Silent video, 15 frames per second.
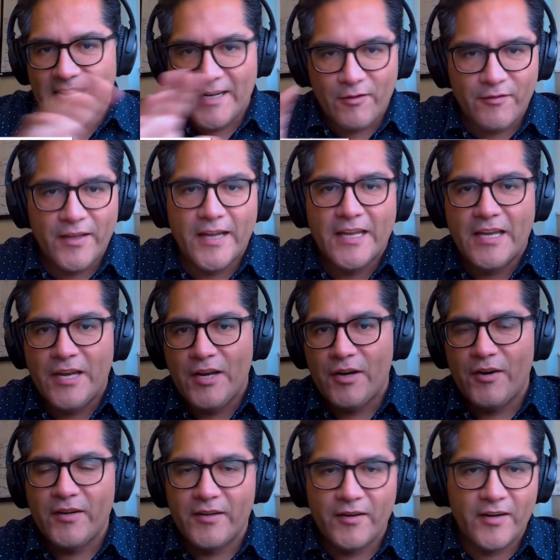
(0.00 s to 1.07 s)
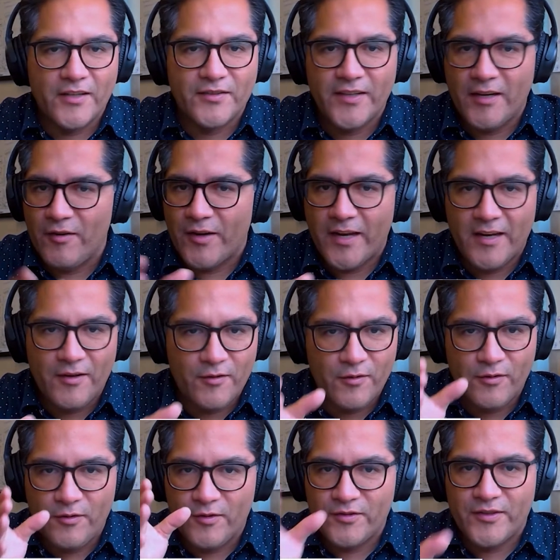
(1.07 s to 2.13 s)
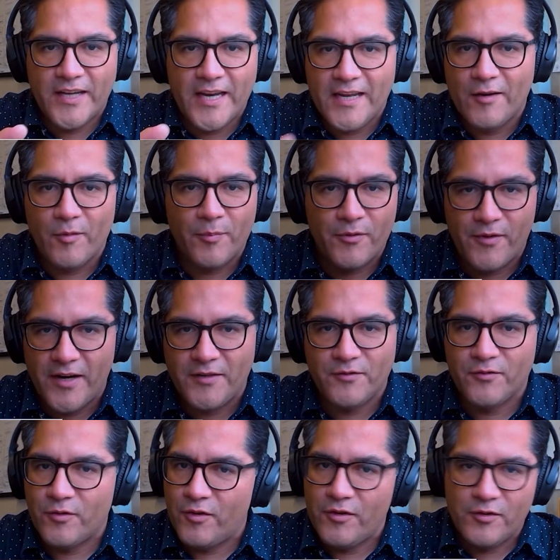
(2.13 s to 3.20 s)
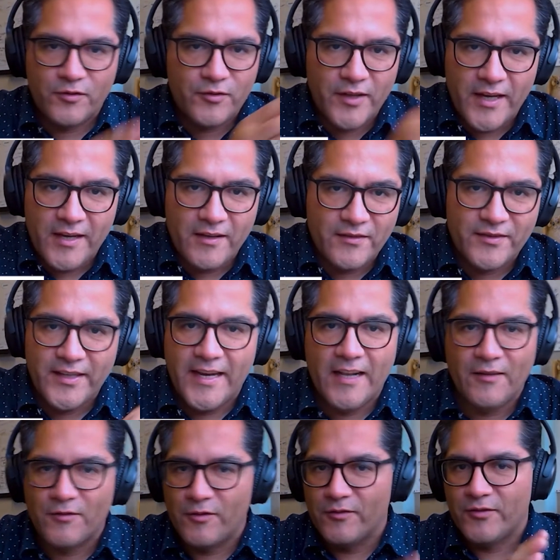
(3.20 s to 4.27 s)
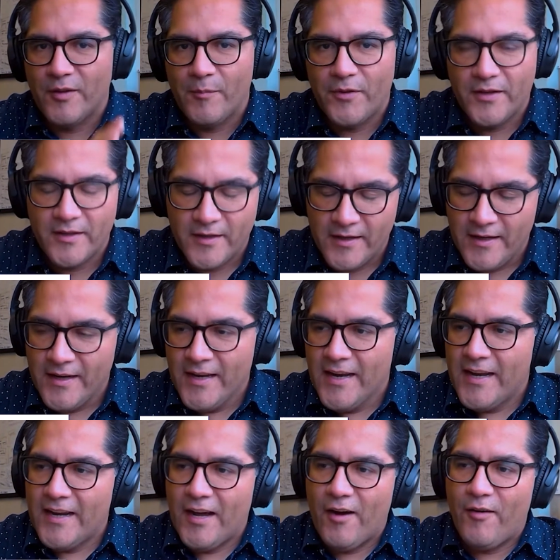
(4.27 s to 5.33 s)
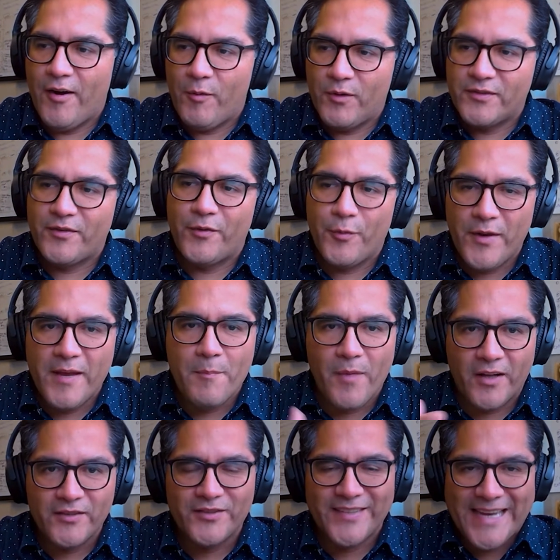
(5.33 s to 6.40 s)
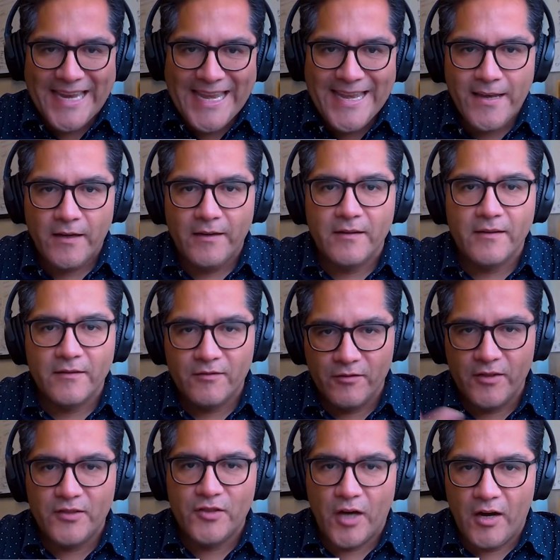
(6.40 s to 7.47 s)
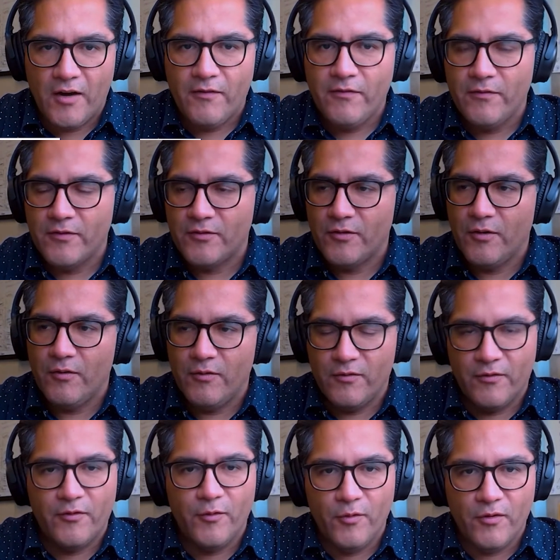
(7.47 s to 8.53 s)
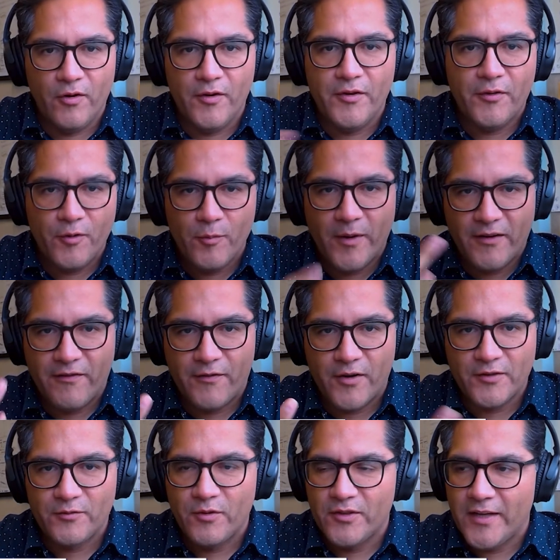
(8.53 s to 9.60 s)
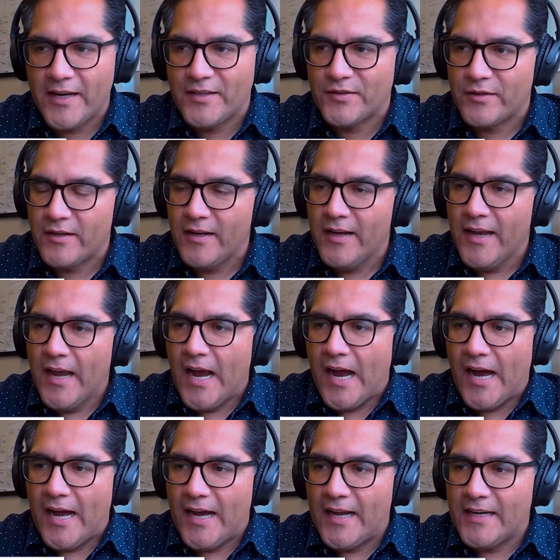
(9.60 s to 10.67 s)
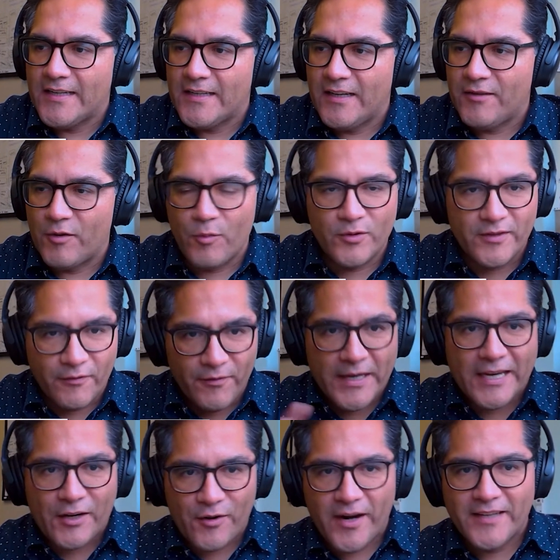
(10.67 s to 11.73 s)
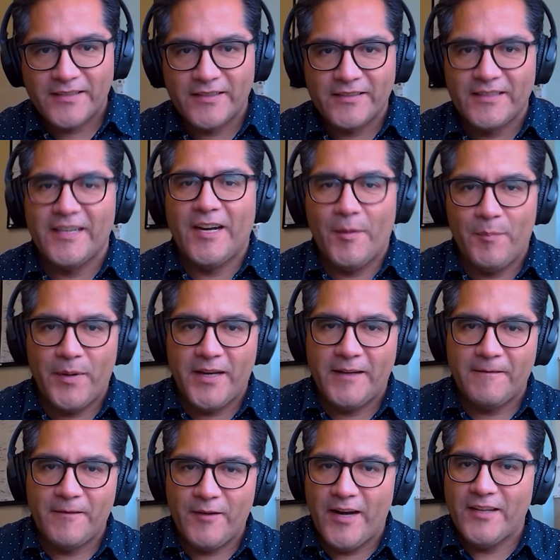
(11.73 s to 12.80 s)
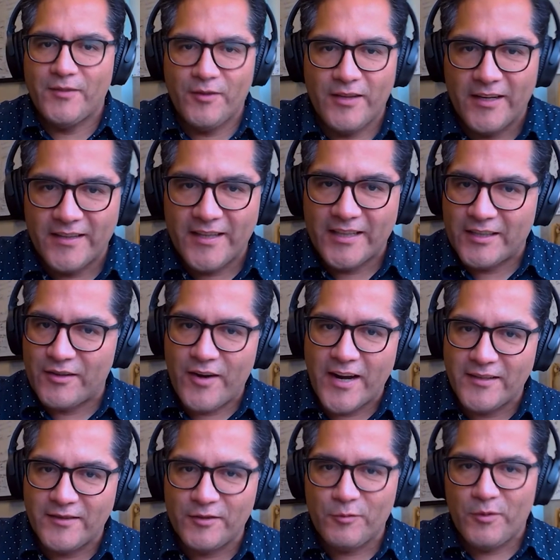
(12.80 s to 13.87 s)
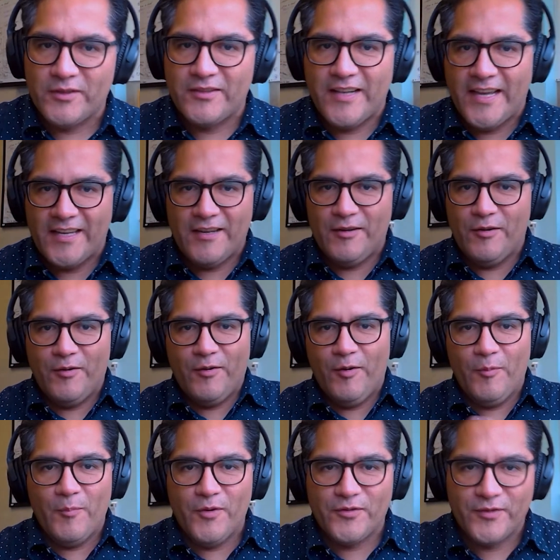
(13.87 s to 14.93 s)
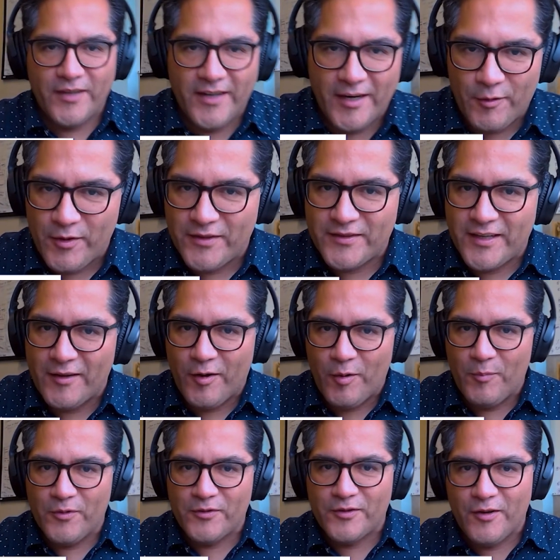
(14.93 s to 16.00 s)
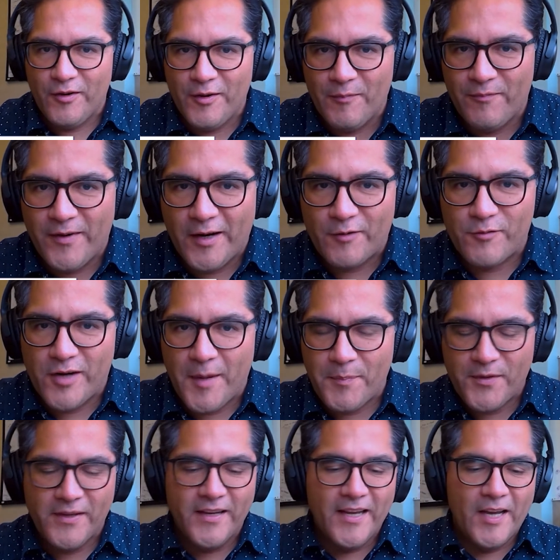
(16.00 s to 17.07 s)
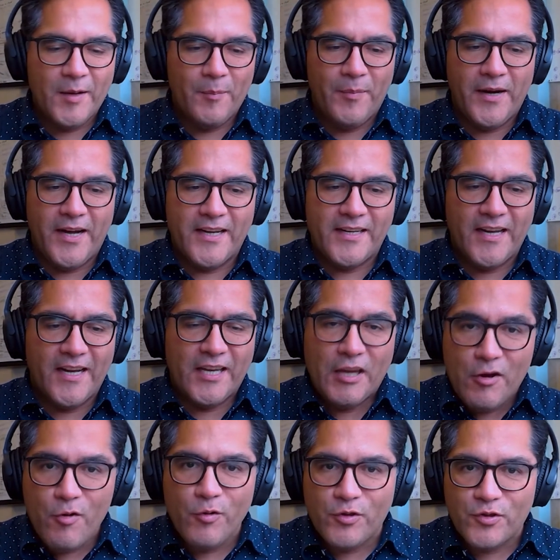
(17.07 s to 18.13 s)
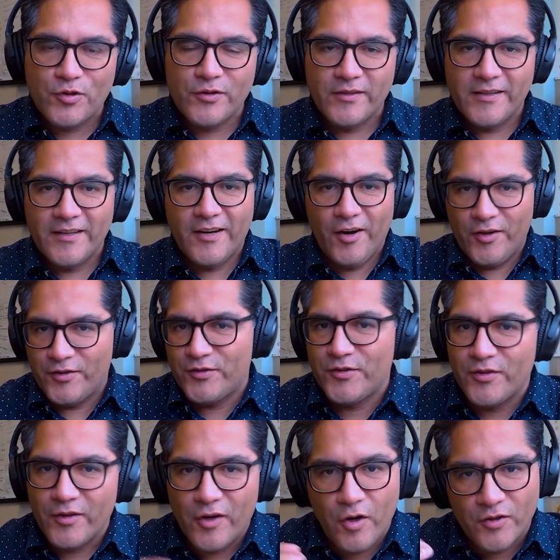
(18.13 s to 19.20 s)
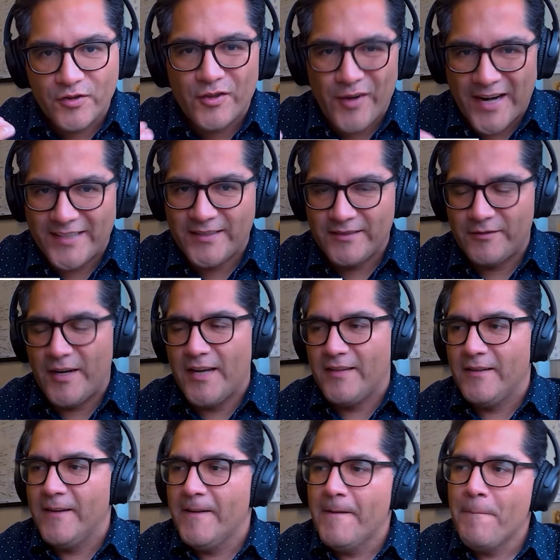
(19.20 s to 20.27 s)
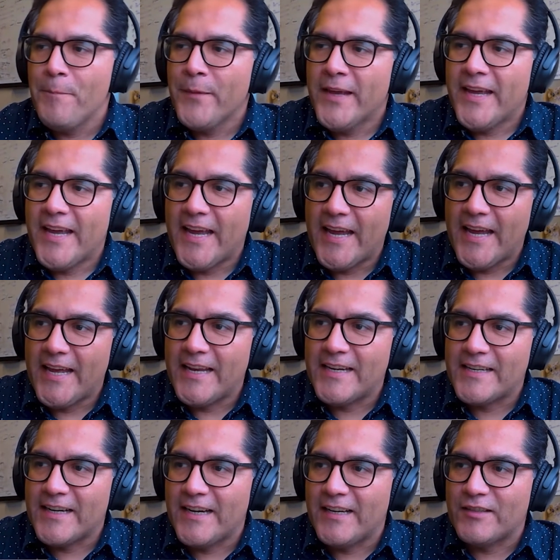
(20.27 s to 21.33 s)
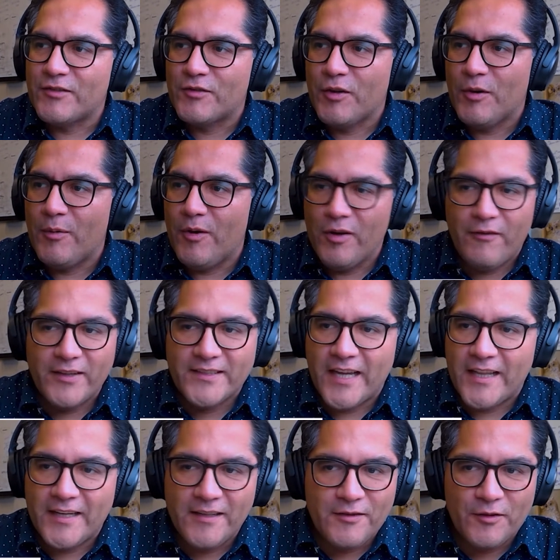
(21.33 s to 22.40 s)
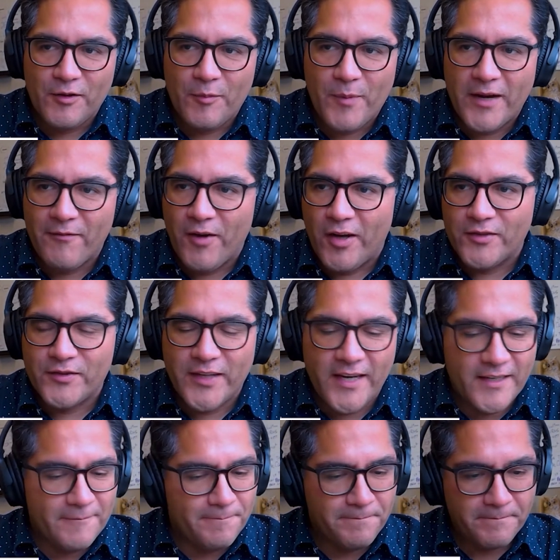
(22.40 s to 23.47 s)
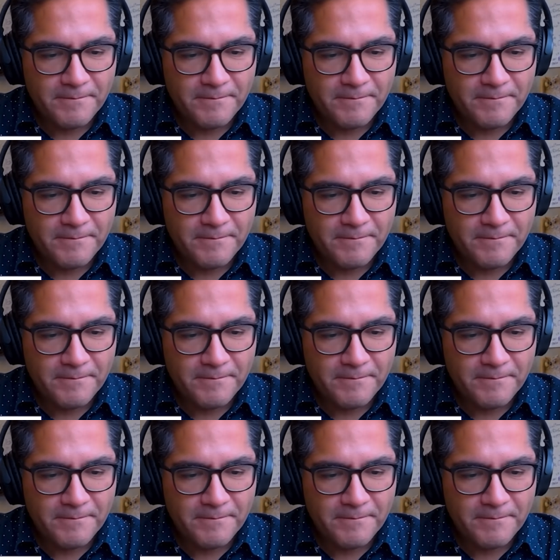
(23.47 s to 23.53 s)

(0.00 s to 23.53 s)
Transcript: end of that year, they're going to say, okay, you stay in operations or you stay in sales or something. Now, I was 3 months in to the job, so going through my first rotation, and there was a big crisis in the company, right? So that crisis was like, almost, I wouldn't say almost going bankrupt, but a huge cost crisis, right? And so all of a sudden, my boss said,